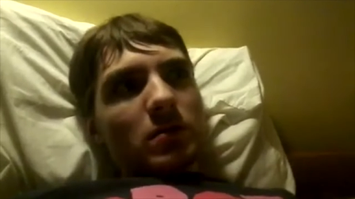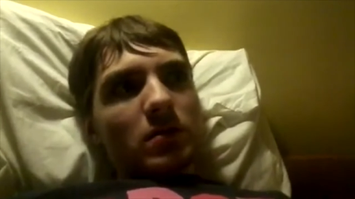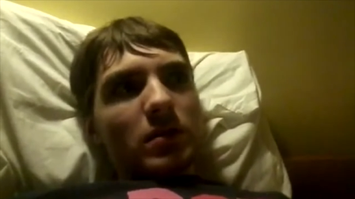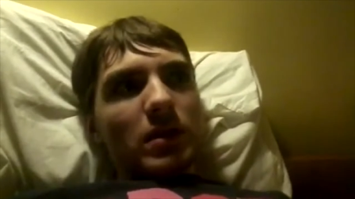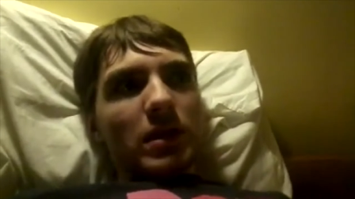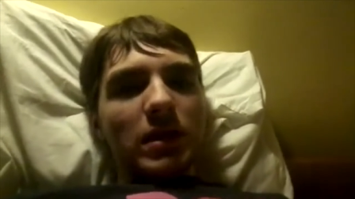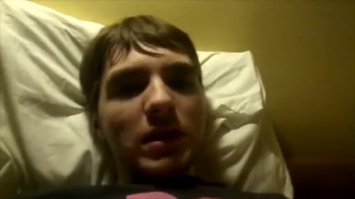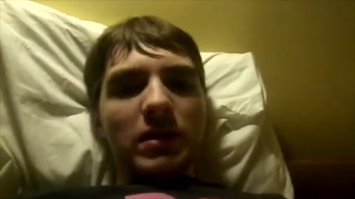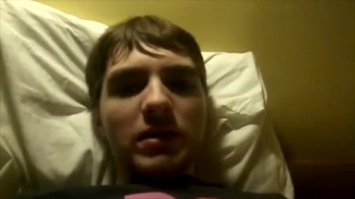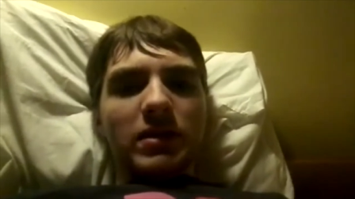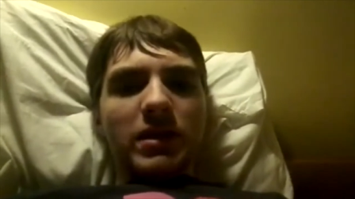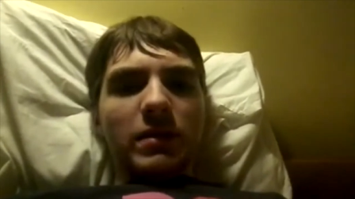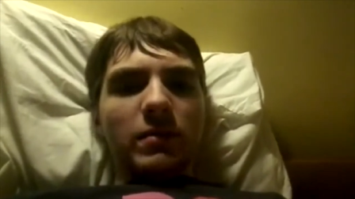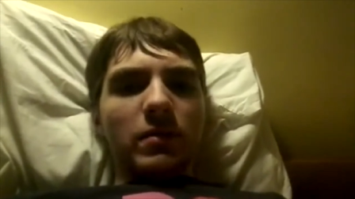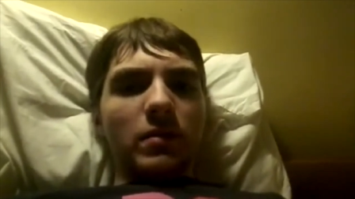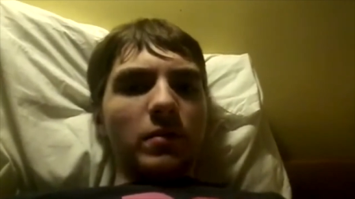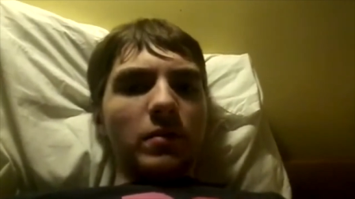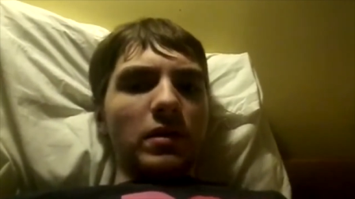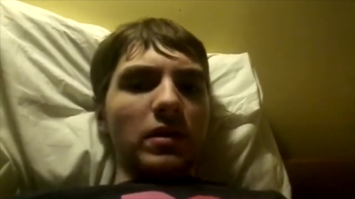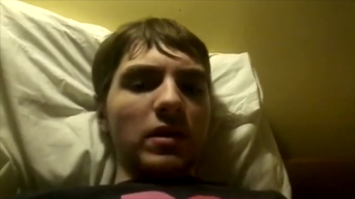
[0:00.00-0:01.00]
That didn't seem
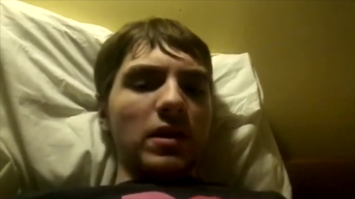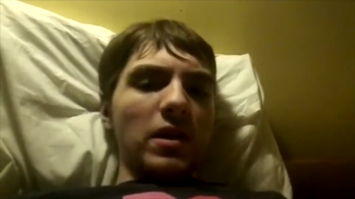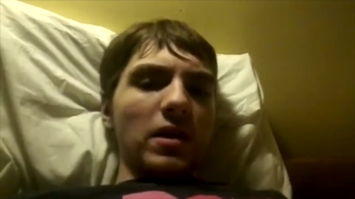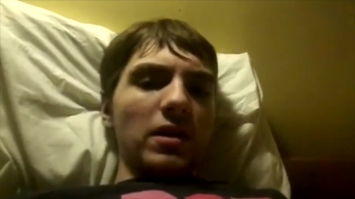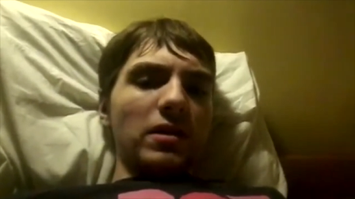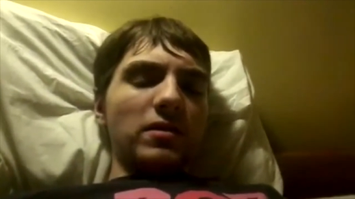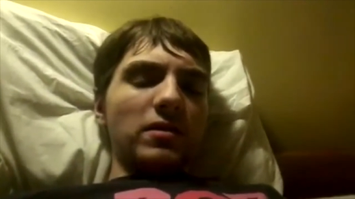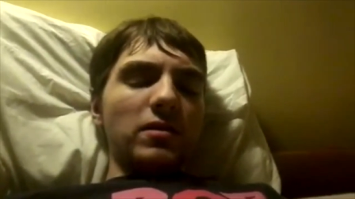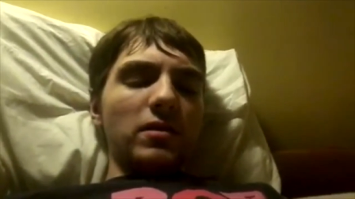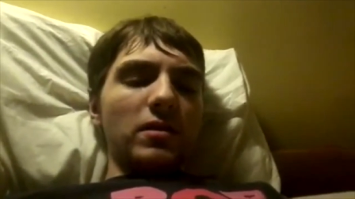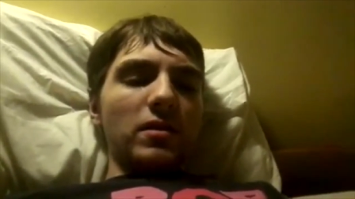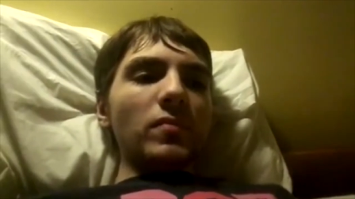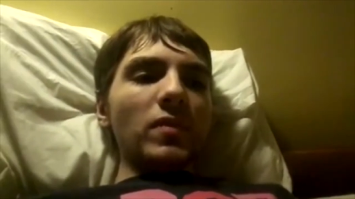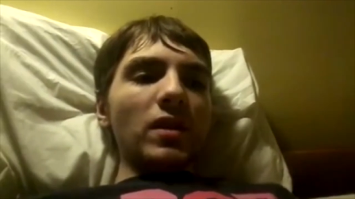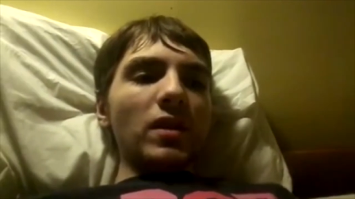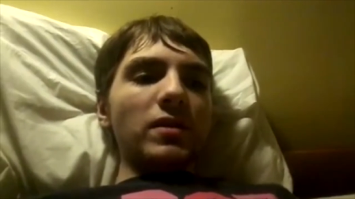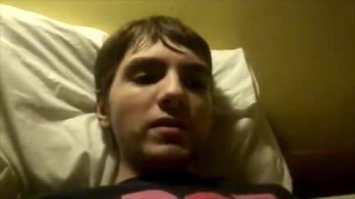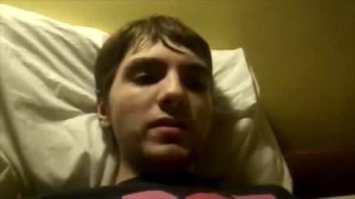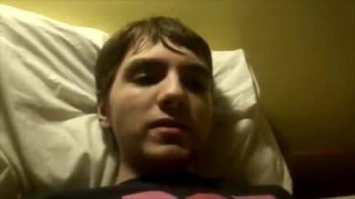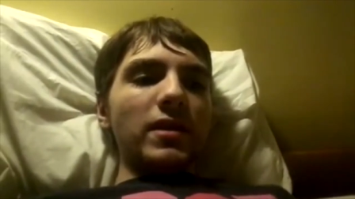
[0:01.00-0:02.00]
to be the case.
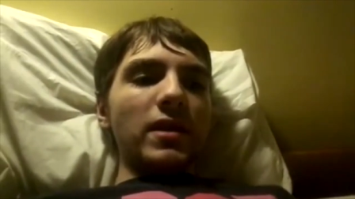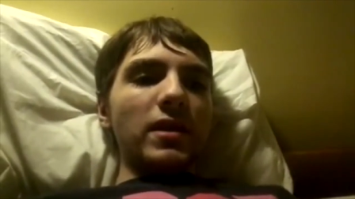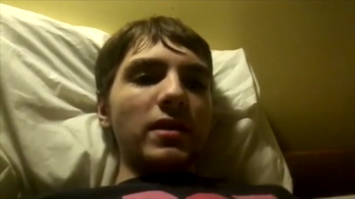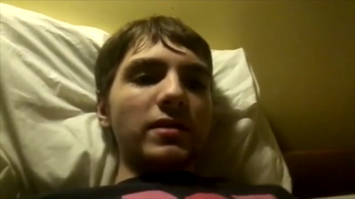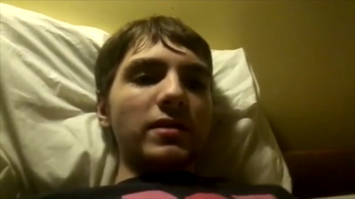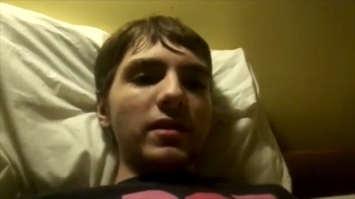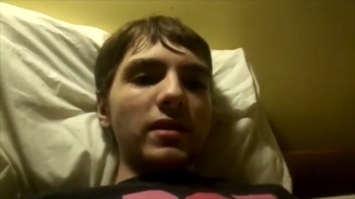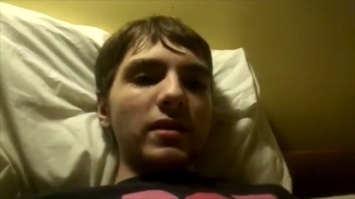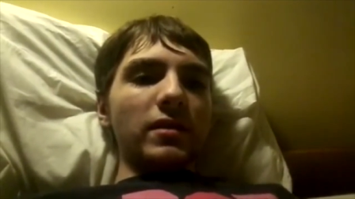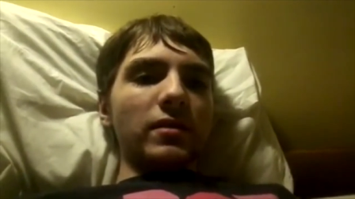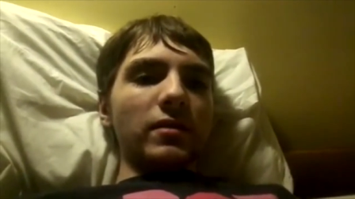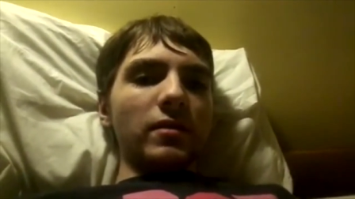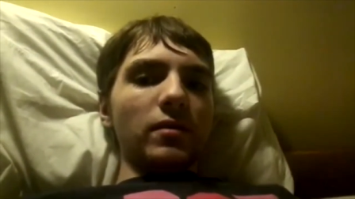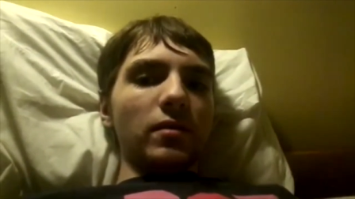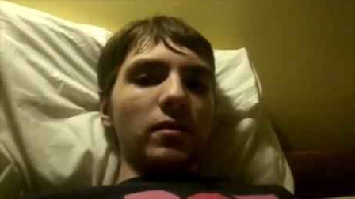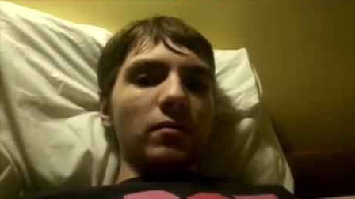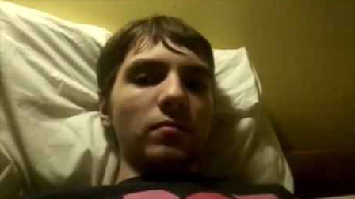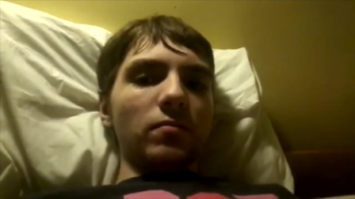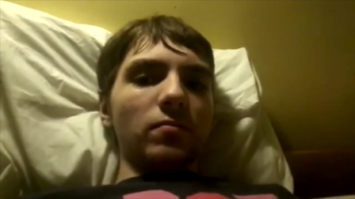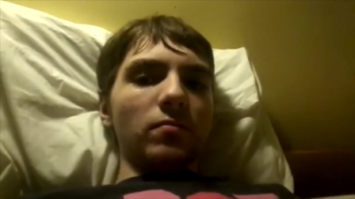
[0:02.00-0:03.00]
Instead, it's like
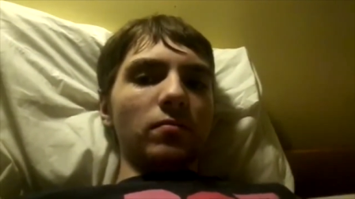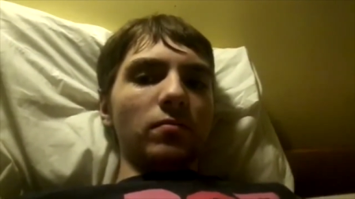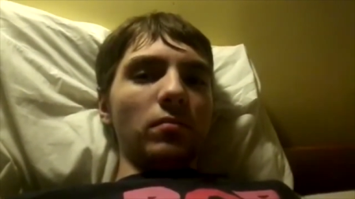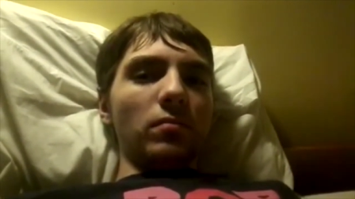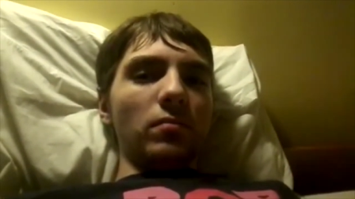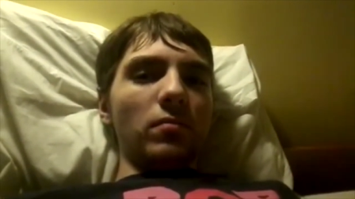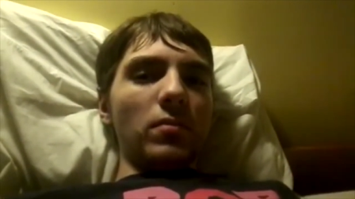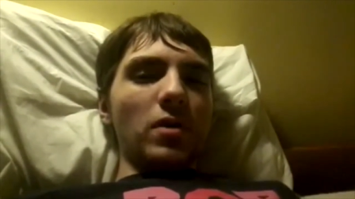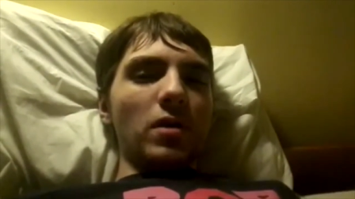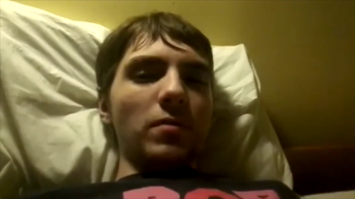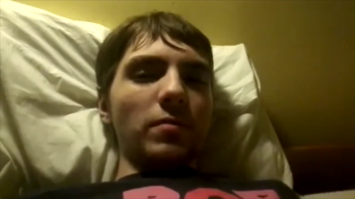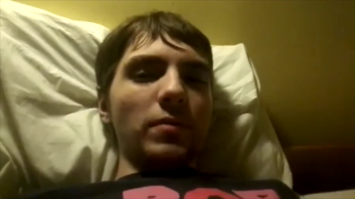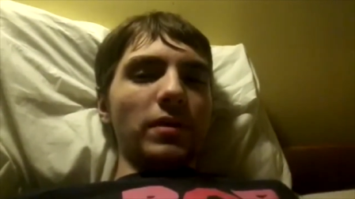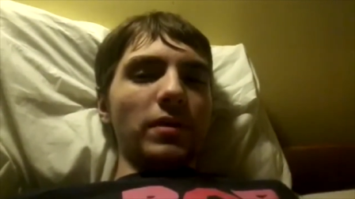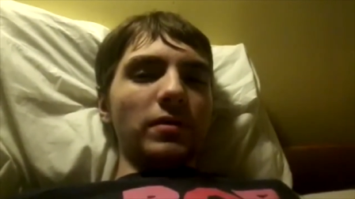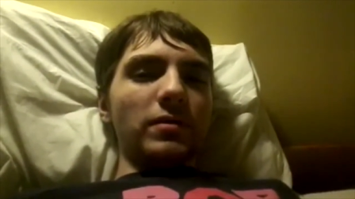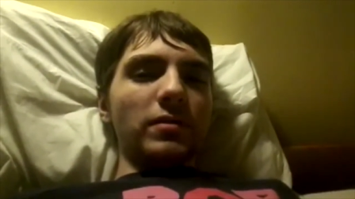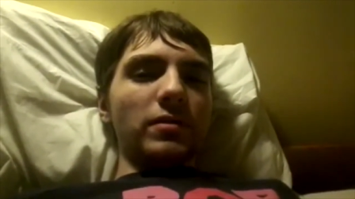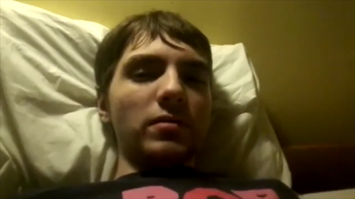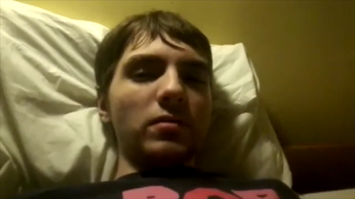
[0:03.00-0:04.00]
the mom
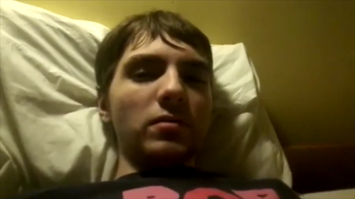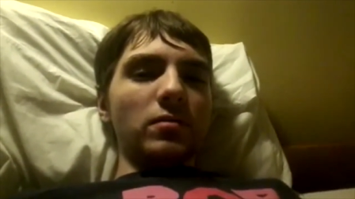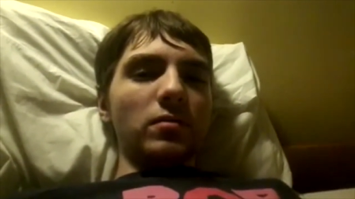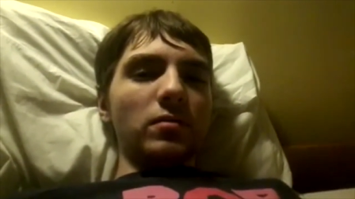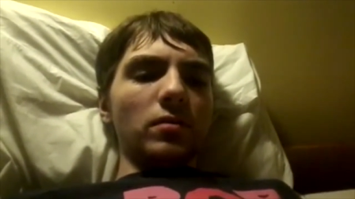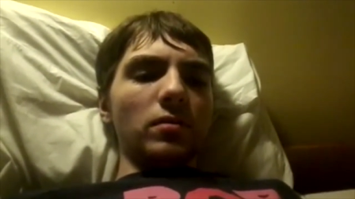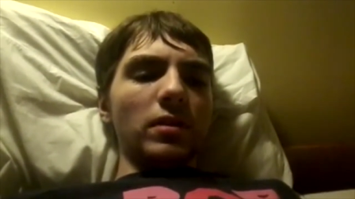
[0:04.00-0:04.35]
is...